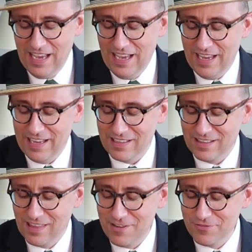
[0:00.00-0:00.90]
A
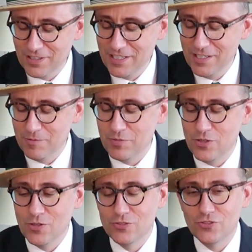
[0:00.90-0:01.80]
lovely,
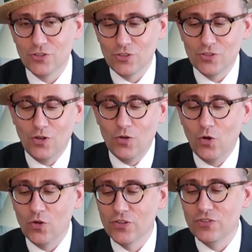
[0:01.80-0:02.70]
beautiful,
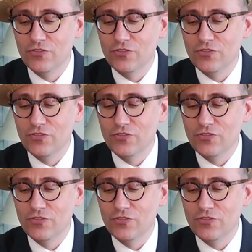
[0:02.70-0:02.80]
old